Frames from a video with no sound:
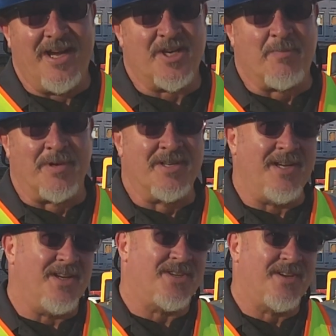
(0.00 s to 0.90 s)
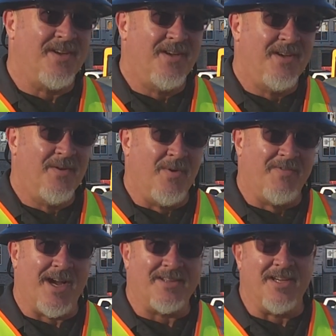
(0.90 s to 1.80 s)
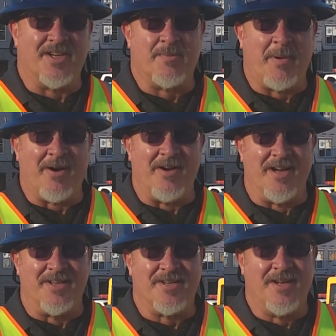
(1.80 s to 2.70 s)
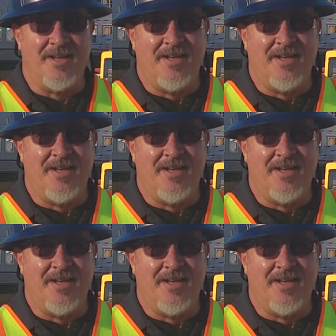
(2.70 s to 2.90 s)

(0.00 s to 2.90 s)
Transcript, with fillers: expertise, we've got the experience.